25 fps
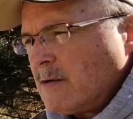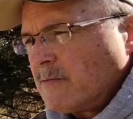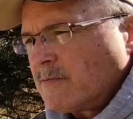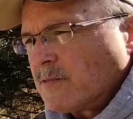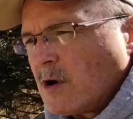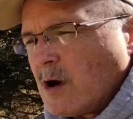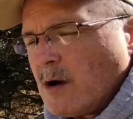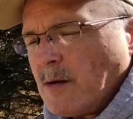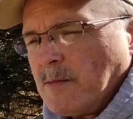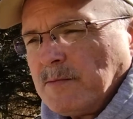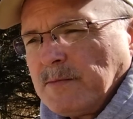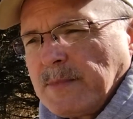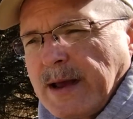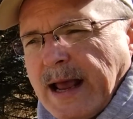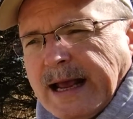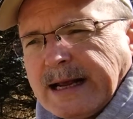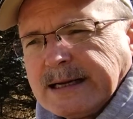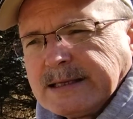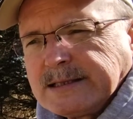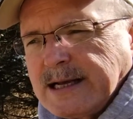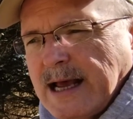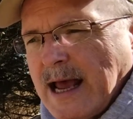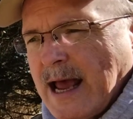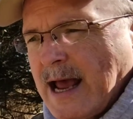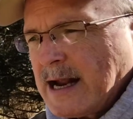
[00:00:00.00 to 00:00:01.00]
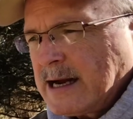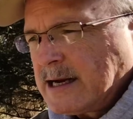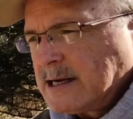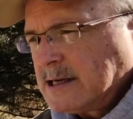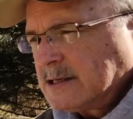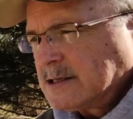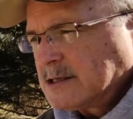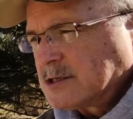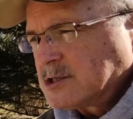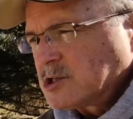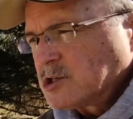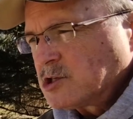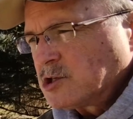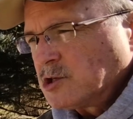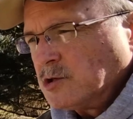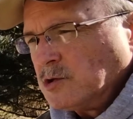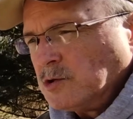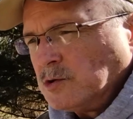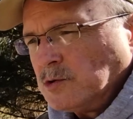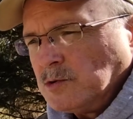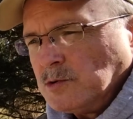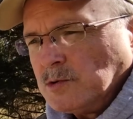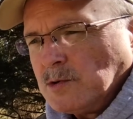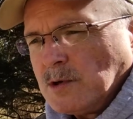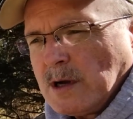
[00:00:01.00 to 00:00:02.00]
from antennas
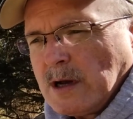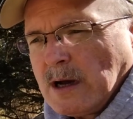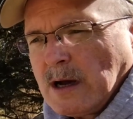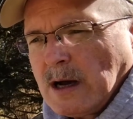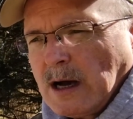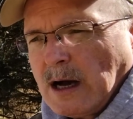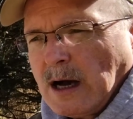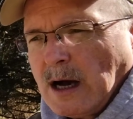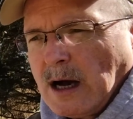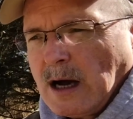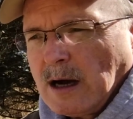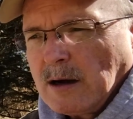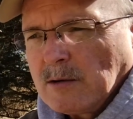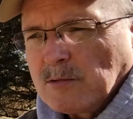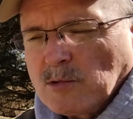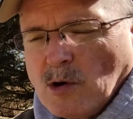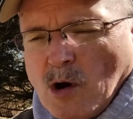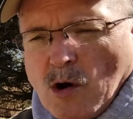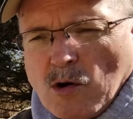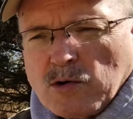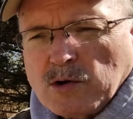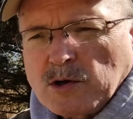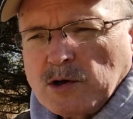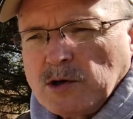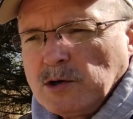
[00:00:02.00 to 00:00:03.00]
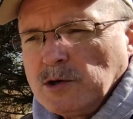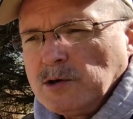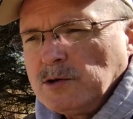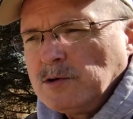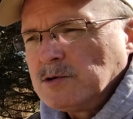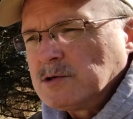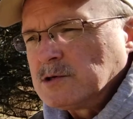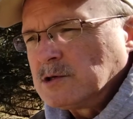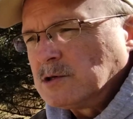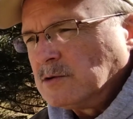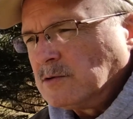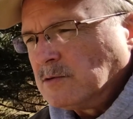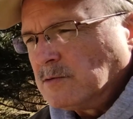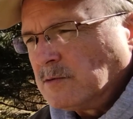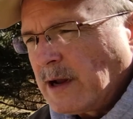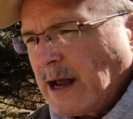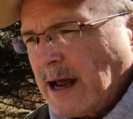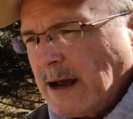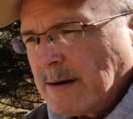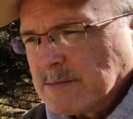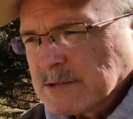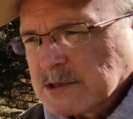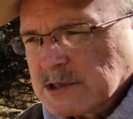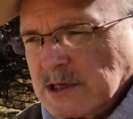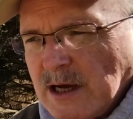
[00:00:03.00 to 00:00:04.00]
to Roku to
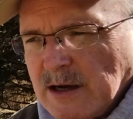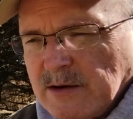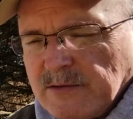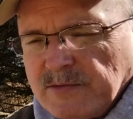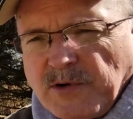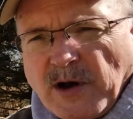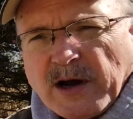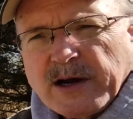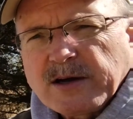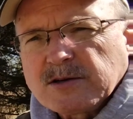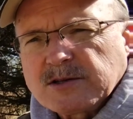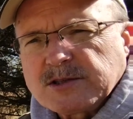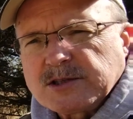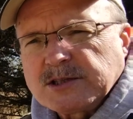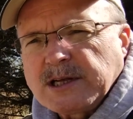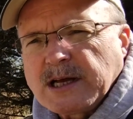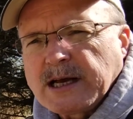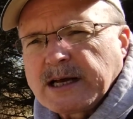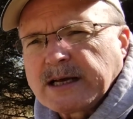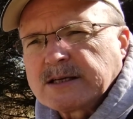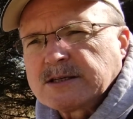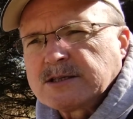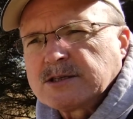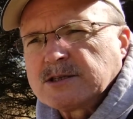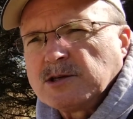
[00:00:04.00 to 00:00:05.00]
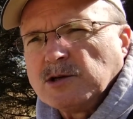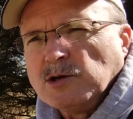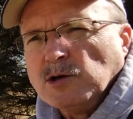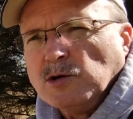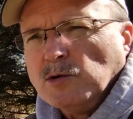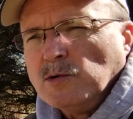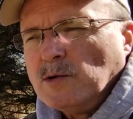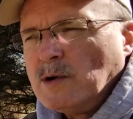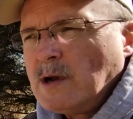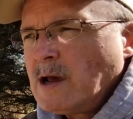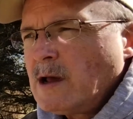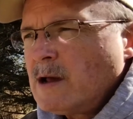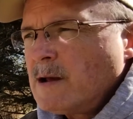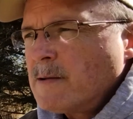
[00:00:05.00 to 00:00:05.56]
Amazon Fire Sticks to